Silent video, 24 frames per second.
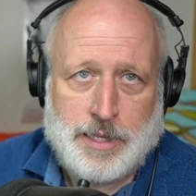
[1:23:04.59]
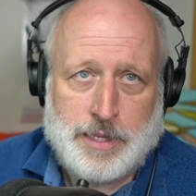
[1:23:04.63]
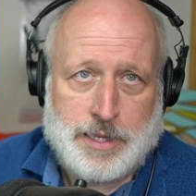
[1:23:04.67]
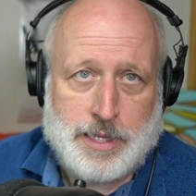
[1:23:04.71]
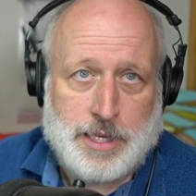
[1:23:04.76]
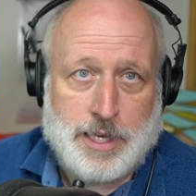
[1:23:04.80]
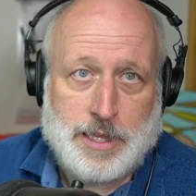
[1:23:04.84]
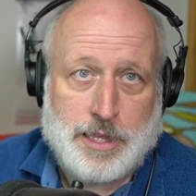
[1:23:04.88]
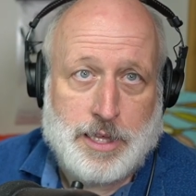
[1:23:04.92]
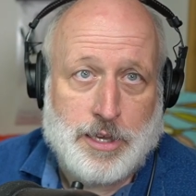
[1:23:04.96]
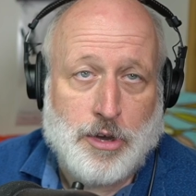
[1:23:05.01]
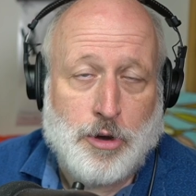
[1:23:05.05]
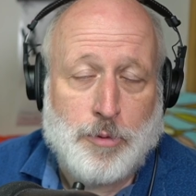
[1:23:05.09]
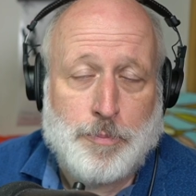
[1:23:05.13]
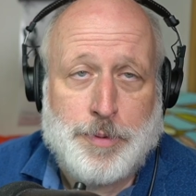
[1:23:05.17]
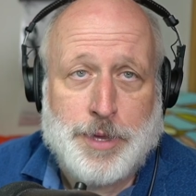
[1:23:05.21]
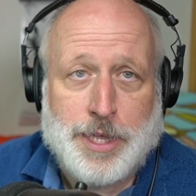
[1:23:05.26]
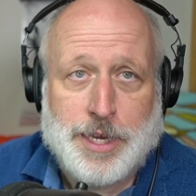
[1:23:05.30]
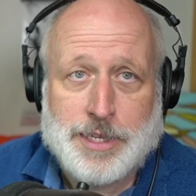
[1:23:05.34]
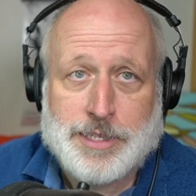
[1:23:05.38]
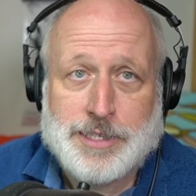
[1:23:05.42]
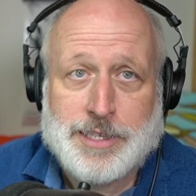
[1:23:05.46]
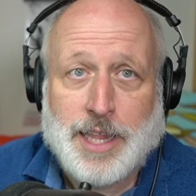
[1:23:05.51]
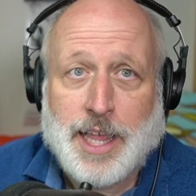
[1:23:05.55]
The
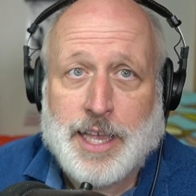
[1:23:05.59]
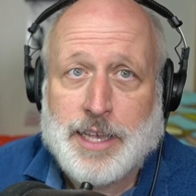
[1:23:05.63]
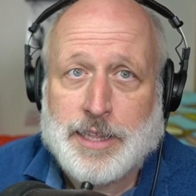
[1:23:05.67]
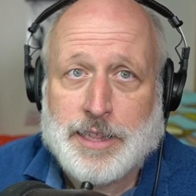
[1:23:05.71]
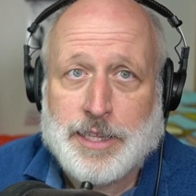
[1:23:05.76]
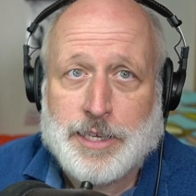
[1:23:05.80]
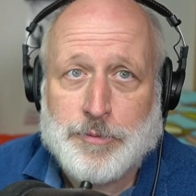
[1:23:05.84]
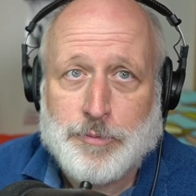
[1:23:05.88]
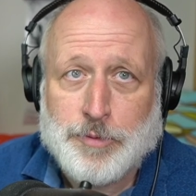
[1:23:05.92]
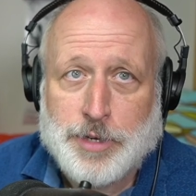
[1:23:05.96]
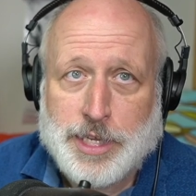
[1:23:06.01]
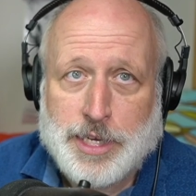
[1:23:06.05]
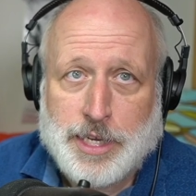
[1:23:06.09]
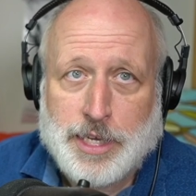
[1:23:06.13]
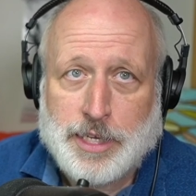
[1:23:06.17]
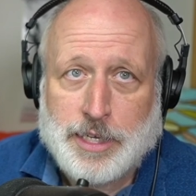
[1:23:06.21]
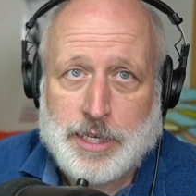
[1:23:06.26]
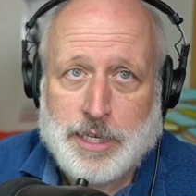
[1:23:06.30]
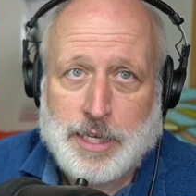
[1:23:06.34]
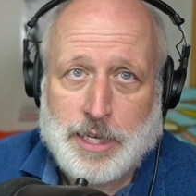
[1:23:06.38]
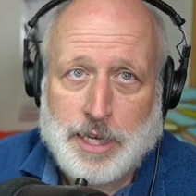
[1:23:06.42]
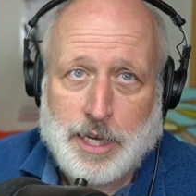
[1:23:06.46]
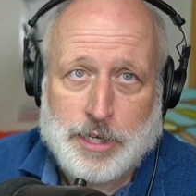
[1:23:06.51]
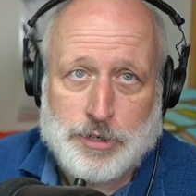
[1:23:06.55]
Ethiopian is likely
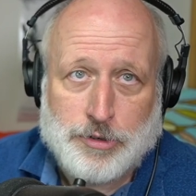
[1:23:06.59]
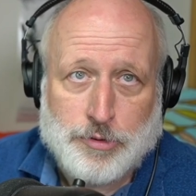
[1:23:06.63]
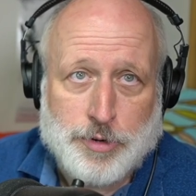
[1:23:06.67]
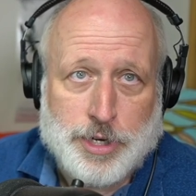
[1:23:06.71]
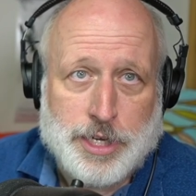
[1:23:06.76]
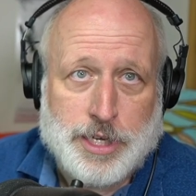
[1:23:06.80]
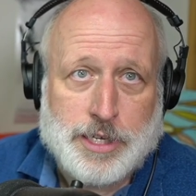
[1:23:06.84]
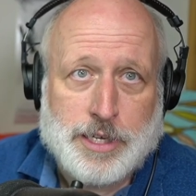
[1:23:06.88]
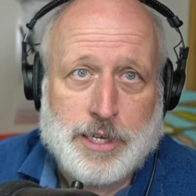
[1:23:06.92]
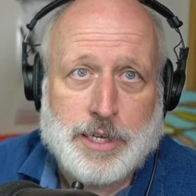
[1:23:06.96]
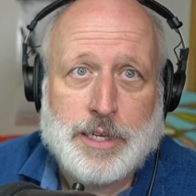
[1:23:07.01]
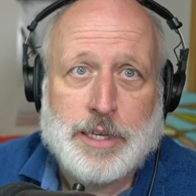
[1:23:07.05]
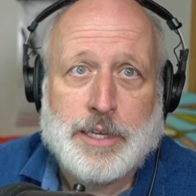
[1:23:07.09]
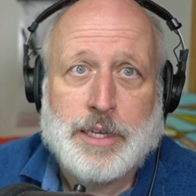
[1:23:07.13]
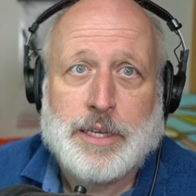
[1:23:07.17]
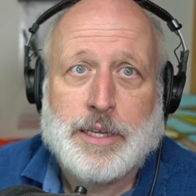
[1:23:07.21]
reading a Greek